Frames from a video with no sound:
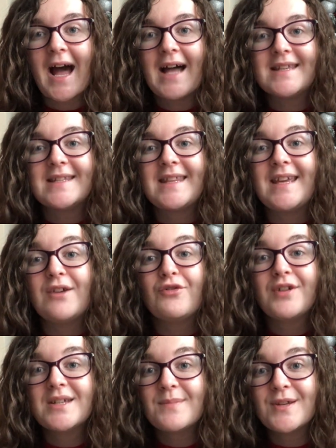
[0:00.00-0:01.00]
as the
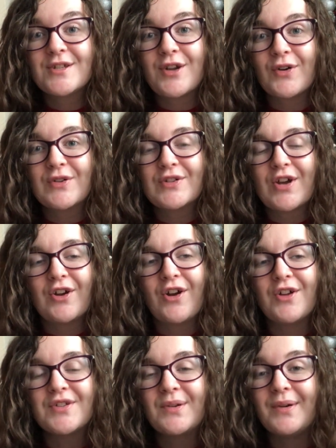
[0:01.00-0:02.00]
Christmas socks I
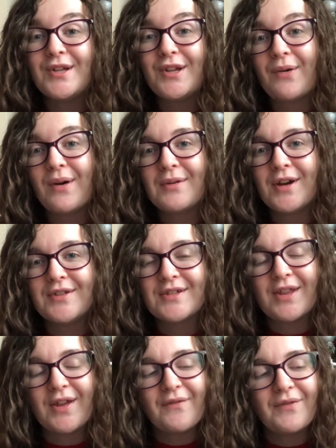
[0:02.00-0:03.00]
got so I know I'm going
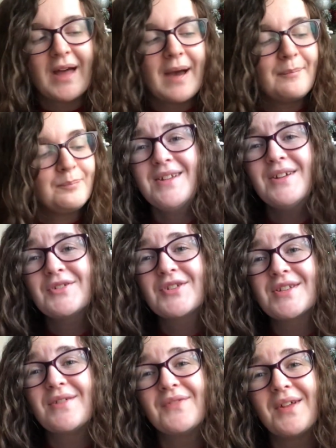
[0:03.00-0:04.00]
to love them. I
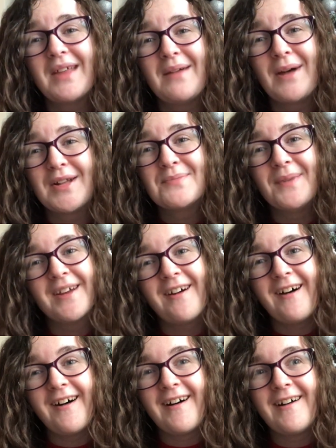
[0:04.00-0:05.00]
just love that they match my
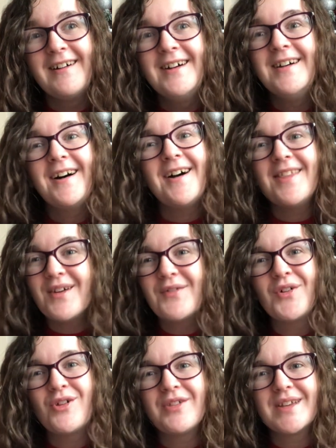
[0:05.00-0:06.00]
car. I
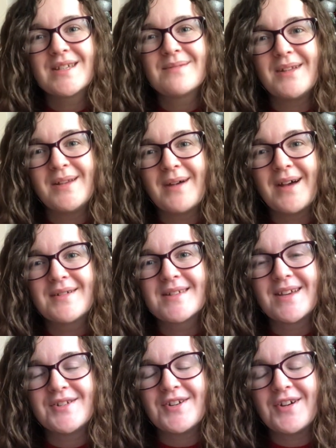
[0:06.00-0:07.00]
love all things Minnie Mouse
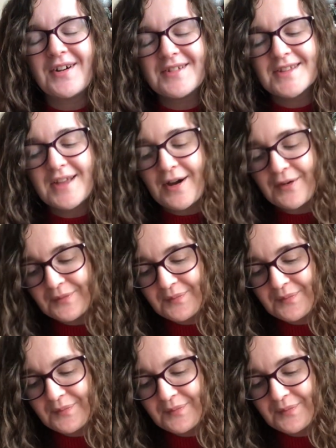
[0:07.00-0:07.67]
as you guys know.